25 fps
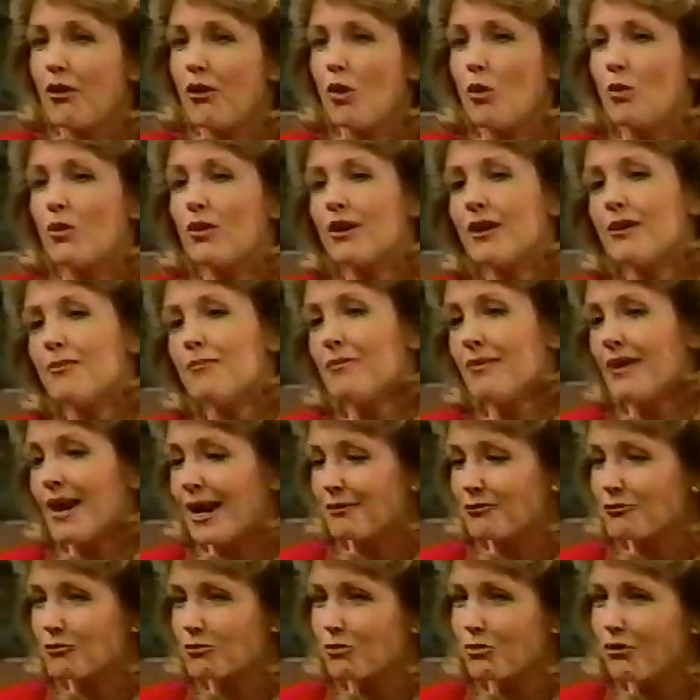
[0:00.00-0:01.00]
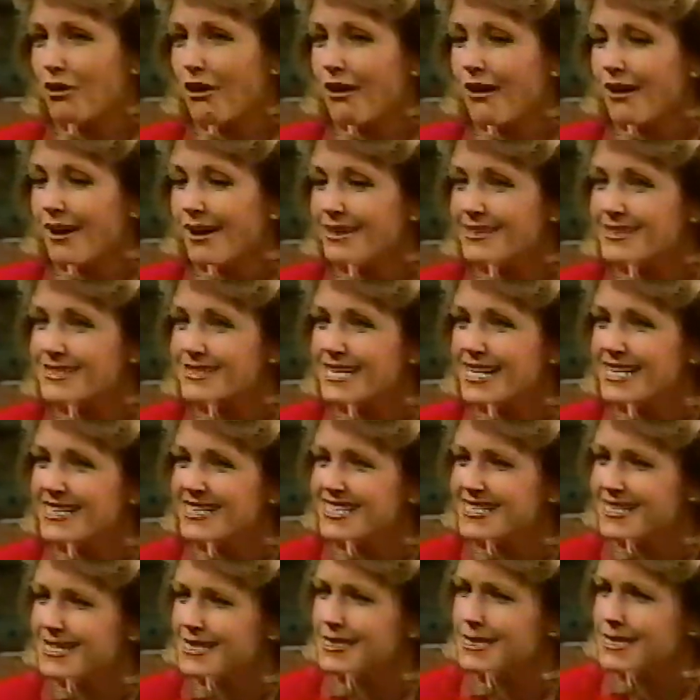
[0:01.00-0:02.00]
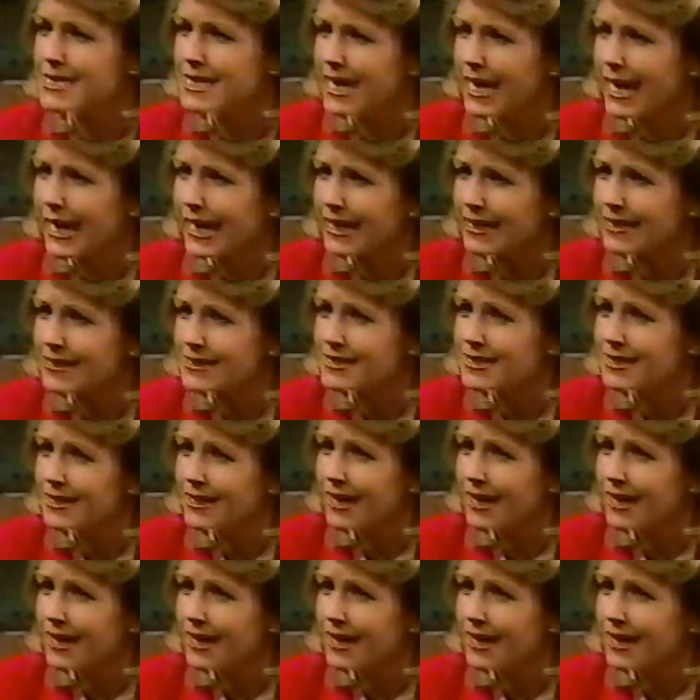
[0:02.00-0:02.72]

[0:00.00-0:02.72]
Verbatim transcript: Oh, come on, Ross. 1968.